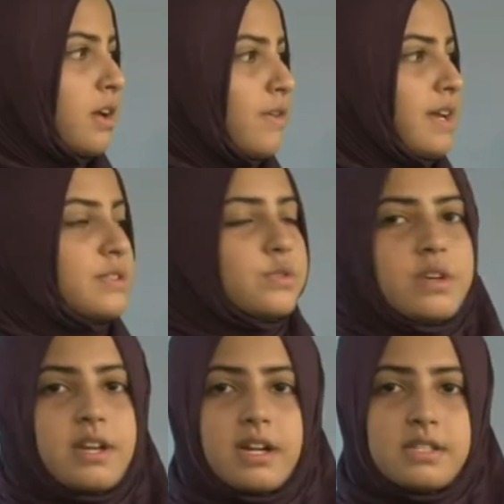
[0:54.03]
Right,
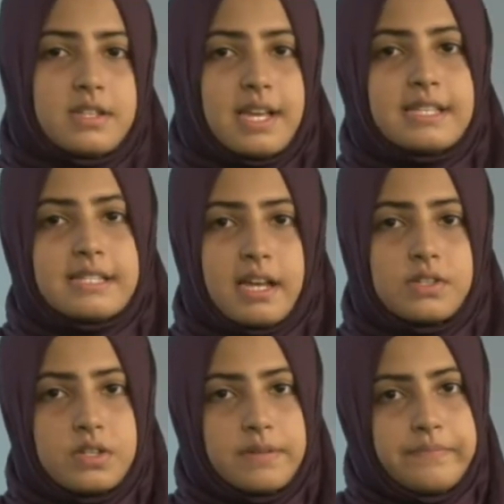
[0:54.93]
so in our today's
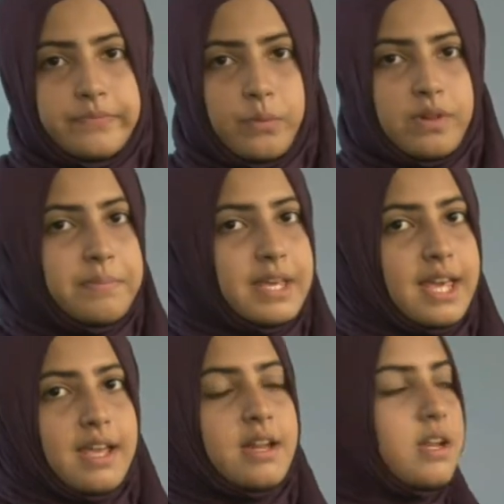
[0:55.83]
session, we'll
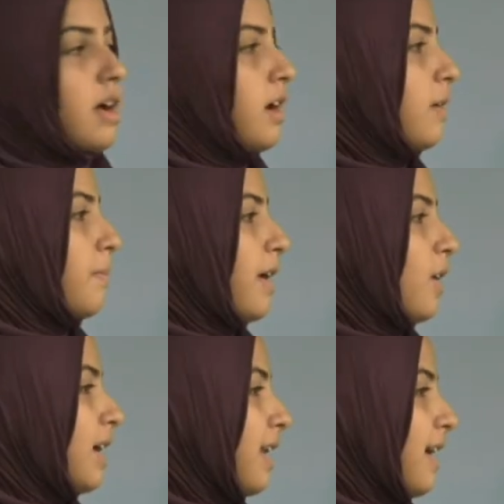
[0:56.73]
begin
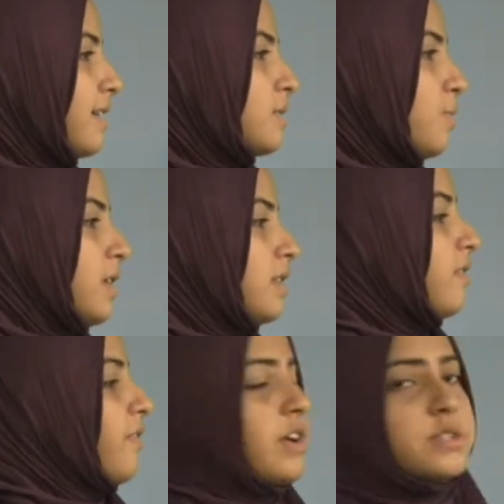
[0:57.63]
our class with
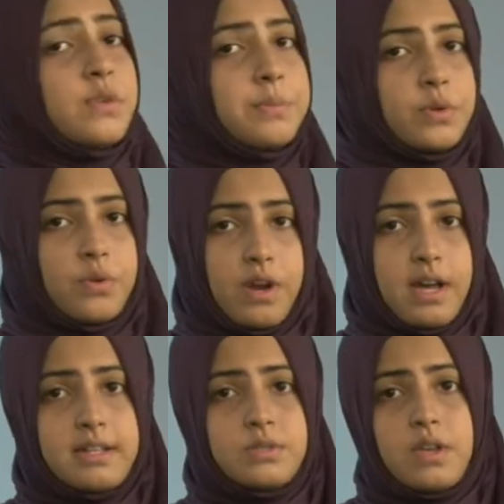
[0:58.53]
a verse from the
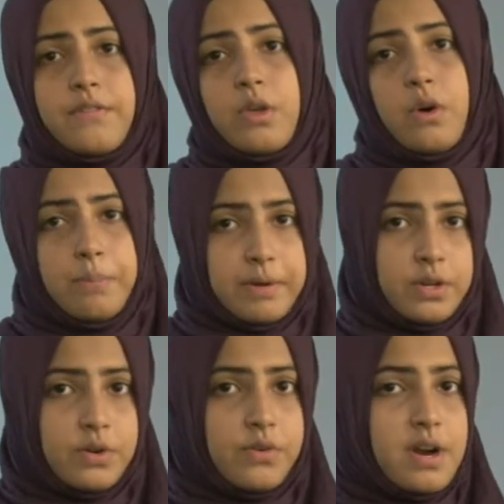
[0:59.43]
Quran. So if you open
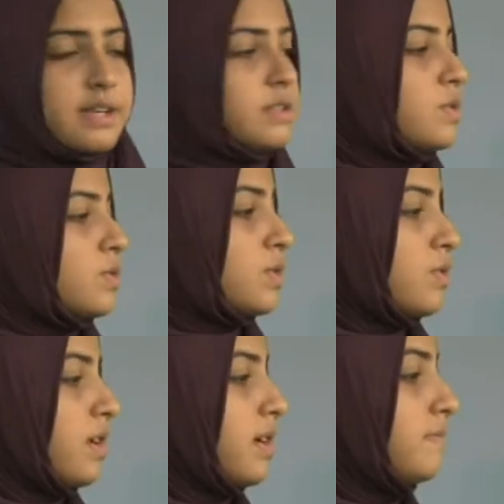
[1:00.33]
your Qurans to
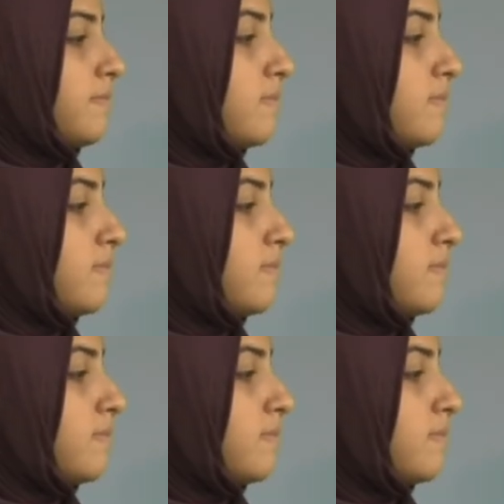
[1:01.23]
Surah